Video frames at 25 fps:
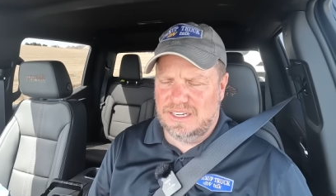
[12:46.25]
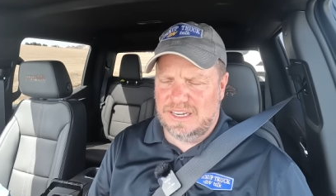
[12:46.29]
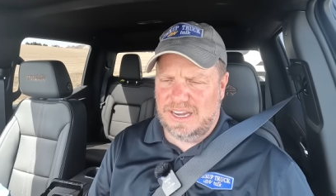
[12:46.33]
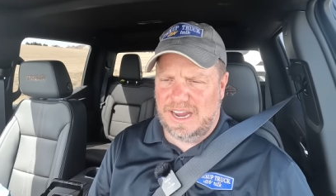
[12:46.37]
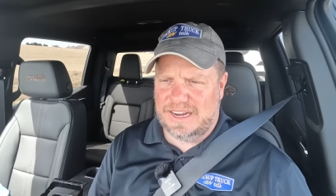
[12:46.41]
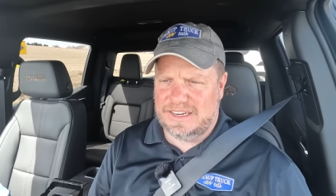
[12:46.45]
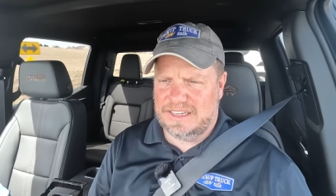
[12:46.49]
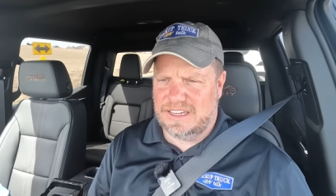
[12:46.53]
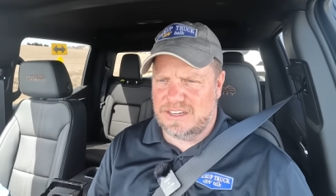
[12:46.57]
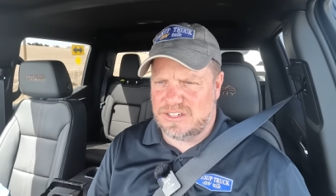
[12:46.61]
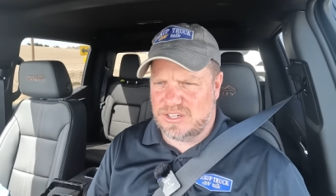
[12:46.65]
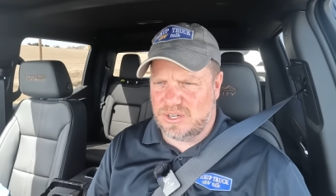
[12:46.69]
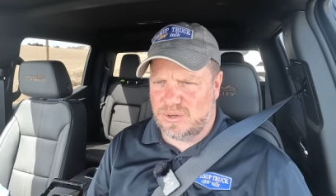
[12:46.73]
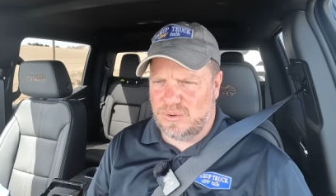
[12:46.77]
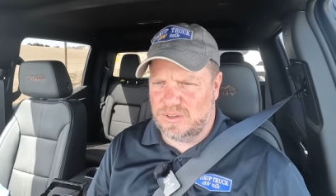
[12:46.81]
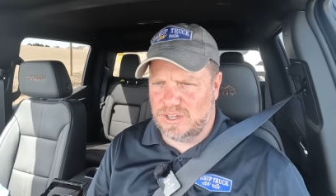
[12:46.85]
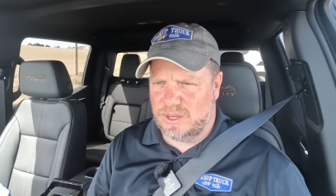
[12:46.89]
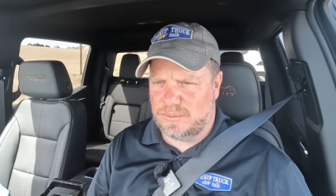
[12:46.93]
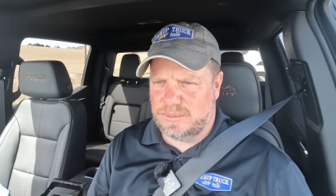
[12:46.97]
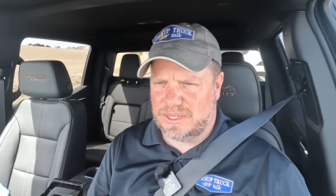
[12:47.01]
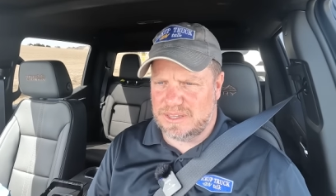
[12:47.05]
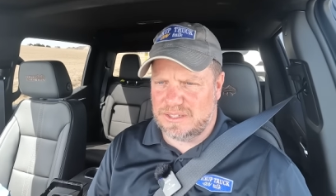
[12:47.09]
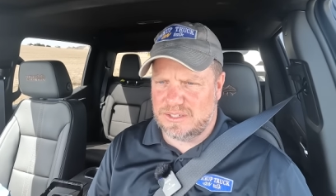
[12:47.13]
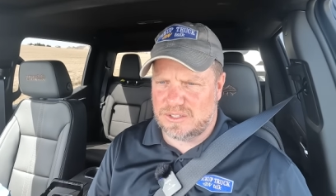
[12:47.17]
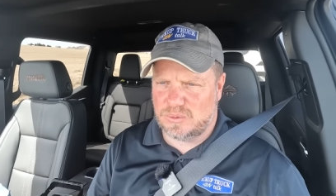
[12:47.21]
I did tow a
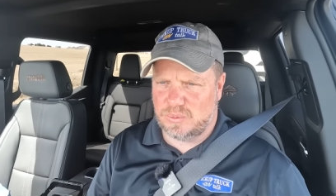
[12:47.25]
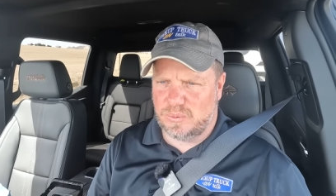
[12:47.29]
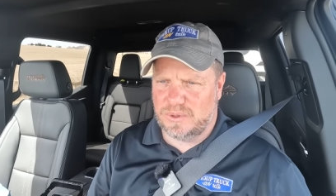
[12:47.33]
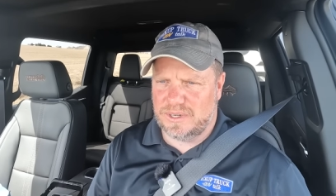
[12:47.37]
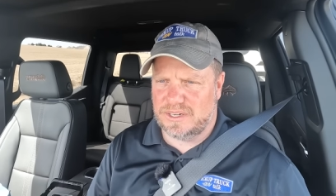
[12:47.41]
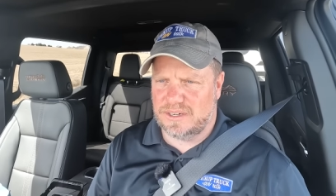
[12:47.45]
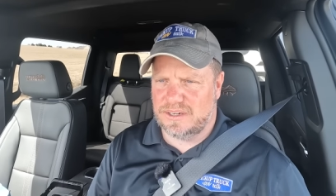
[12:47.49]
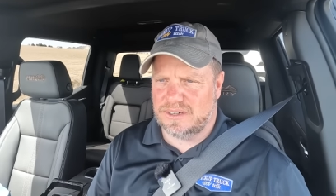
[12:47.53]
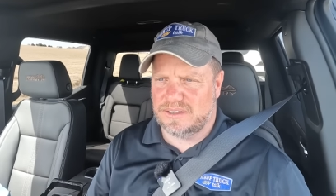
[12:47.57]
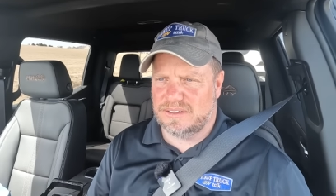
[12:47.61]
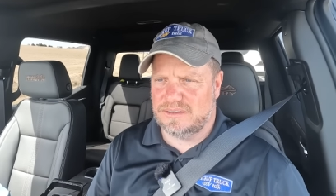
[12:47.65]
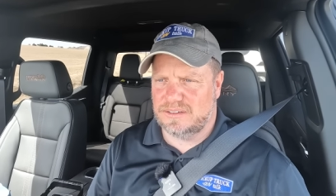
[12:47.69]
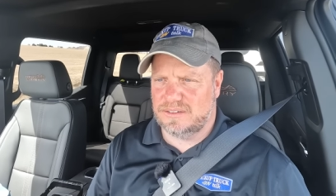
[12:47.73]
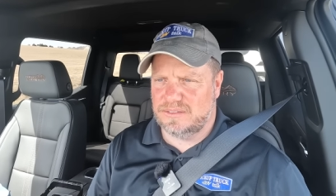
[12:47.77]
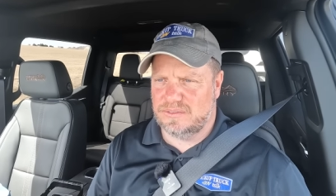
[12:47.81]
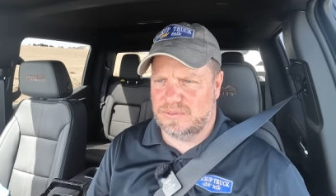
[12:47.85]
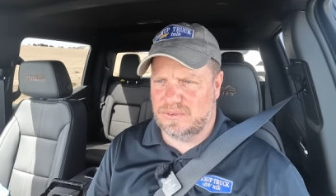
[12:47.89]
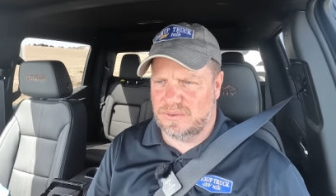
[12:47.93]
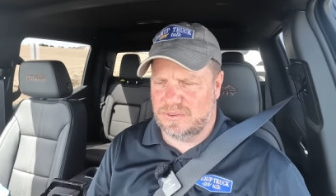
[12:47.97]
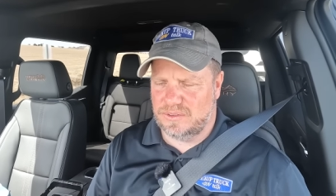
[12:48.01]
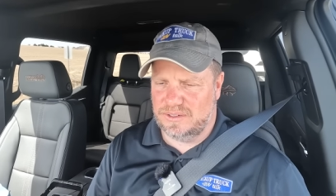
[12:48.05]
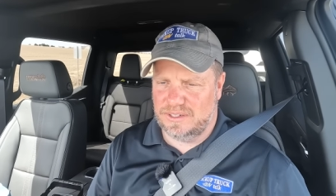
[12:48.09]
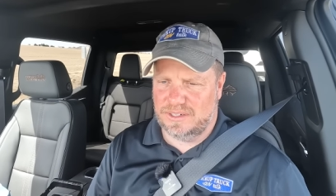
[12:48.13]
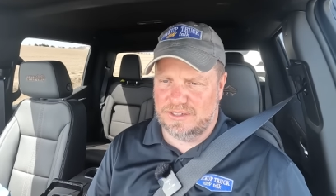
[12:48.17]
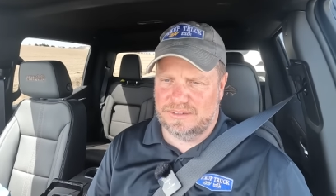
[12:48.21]
little bit this winter
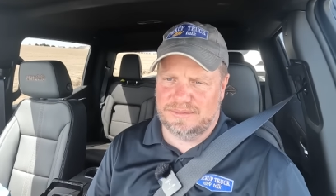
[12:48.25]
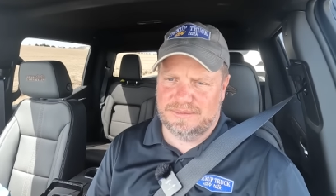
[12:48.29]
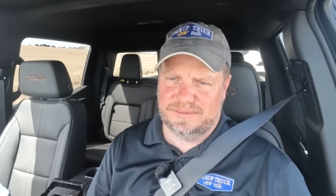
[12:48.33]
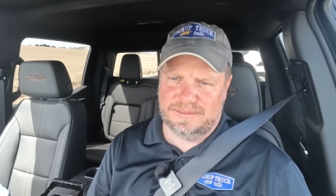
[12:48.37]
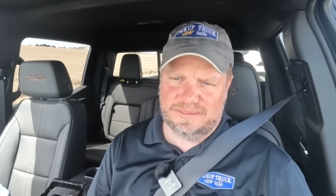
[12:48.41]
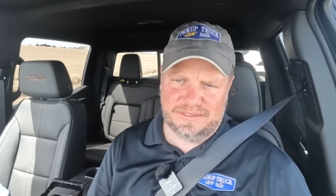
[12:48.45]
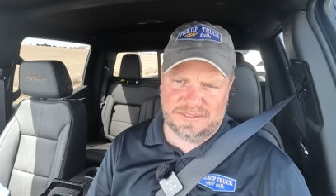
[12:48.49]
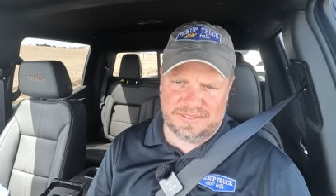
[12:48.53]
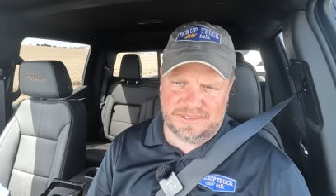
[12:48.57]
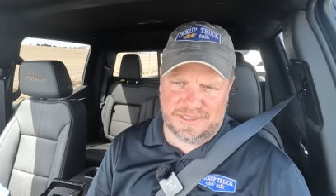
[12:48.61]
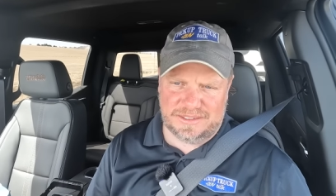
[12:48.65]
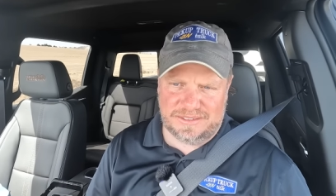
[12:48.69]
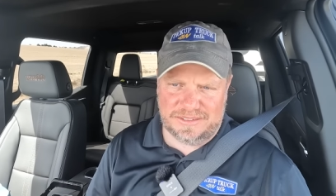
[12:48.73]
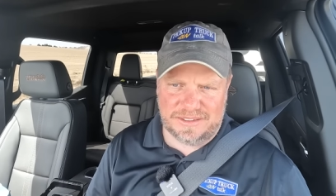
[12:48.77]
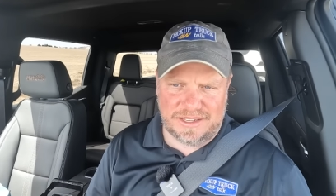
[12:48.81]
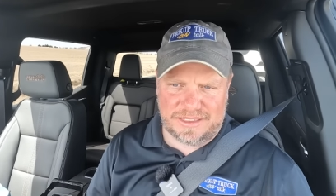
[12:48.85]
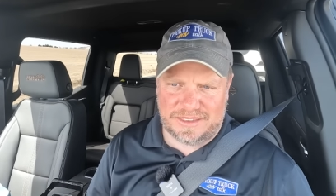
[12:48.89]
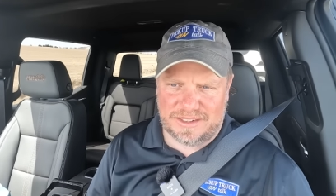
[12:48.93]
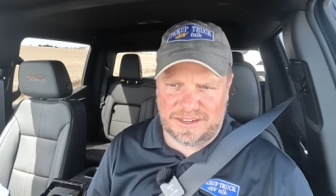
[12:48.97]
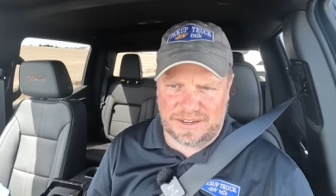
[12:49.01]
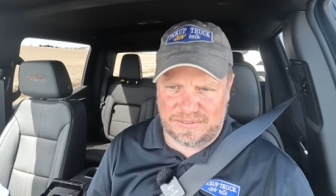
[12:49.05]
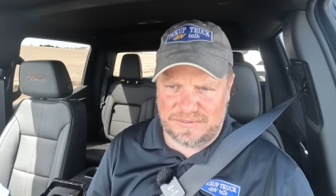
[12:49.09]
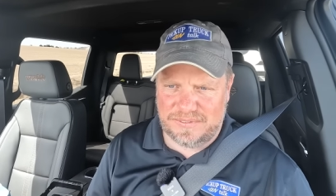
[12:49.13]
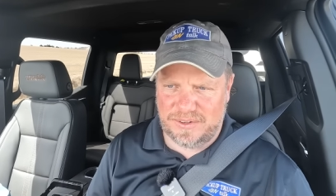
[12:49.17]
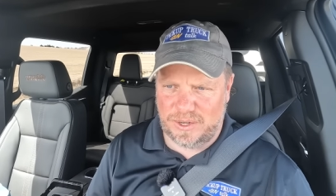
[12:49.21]
for, in
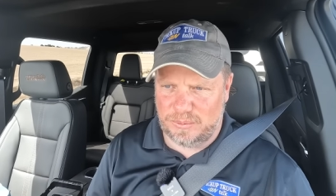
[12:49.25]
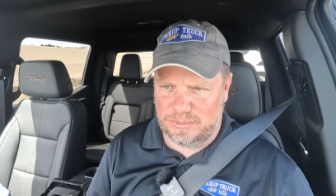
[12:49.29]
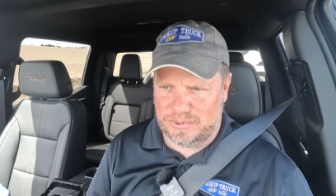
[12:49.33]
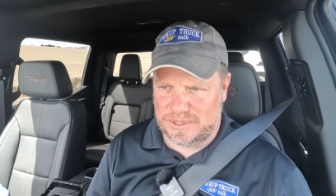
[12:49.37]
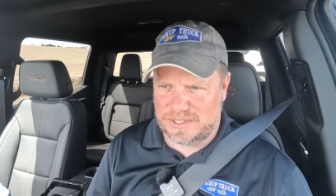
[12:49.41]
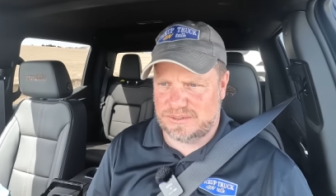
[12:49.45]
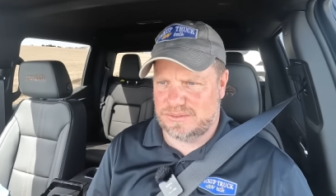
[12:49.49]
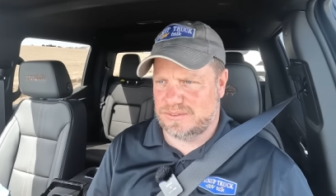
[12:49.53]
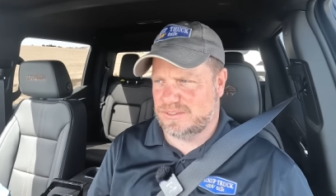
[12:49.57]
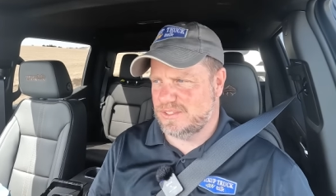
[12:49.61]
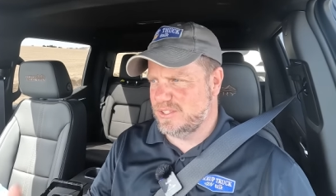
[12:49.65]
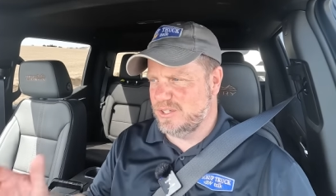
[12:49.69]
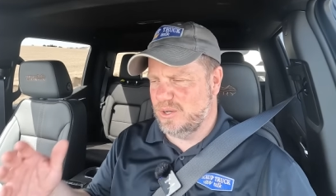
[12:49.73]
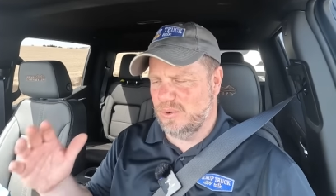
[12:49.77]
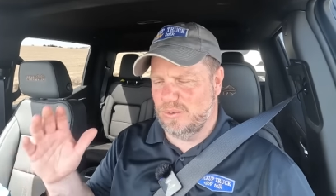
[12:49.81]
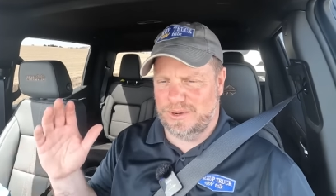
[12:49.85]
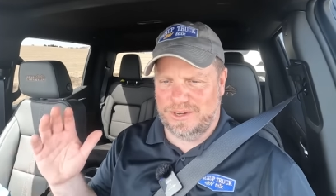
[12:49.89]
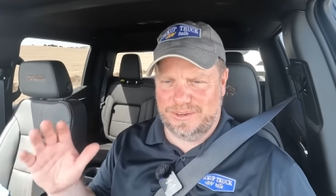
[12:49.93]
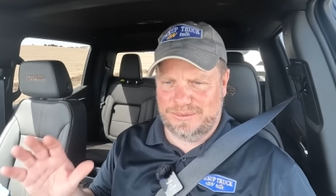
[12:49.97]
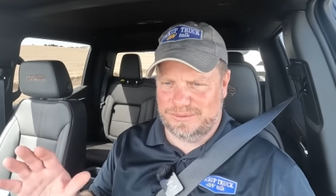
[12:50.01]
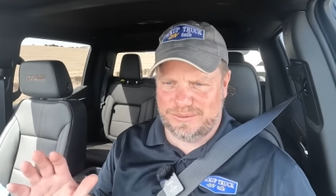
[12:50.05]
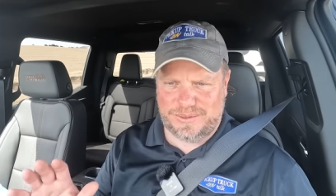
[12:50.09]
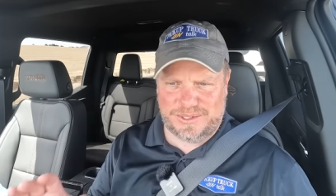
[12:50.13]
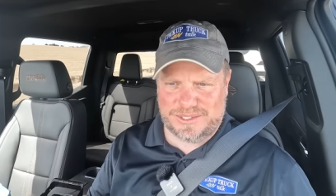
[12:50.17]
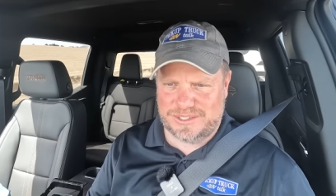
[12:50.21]
nothing I filmed because it was
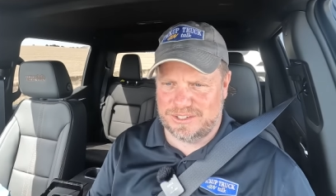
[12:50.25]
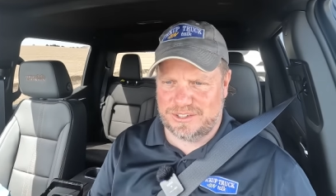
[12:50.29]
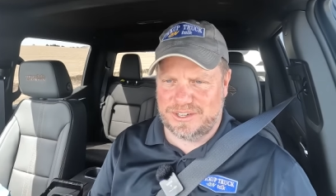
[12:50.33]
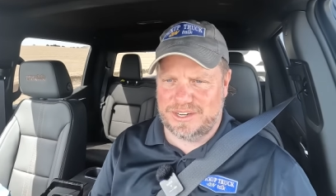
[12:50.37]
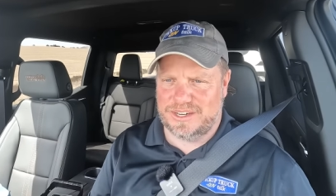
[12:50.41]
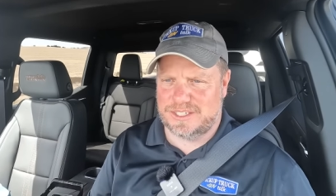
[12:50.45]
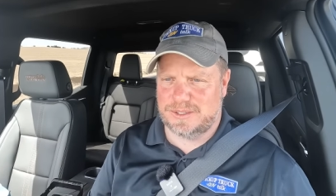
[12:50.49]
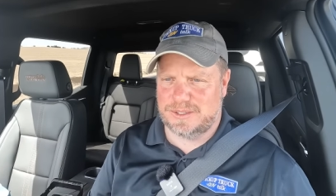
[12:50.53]
snowing. It wasn't a great